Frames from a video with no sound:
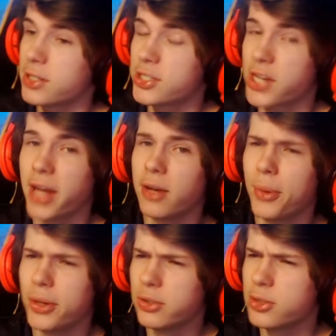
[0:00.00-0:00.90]

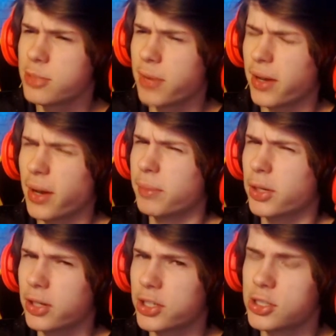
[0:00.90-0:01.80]
channel on YouTube, I, I'm
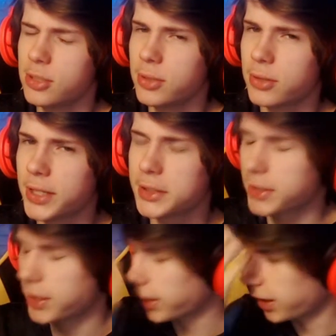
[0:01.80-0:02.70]
gonna assume you're
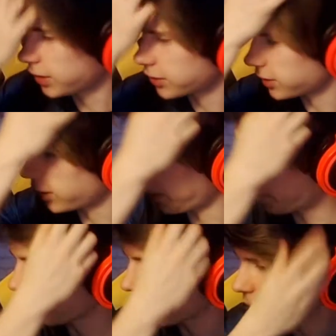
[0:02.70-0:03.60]
asking, is
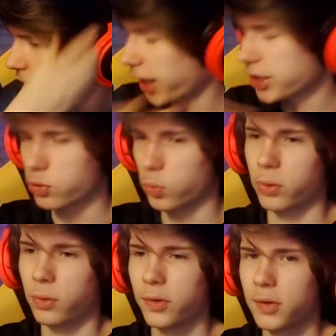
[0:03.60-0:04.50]
um,
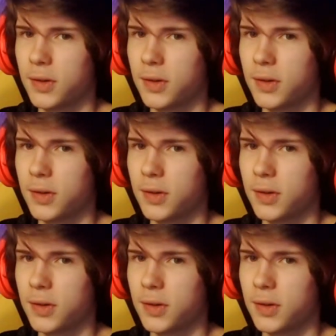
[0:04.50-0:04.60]
AdsWorld.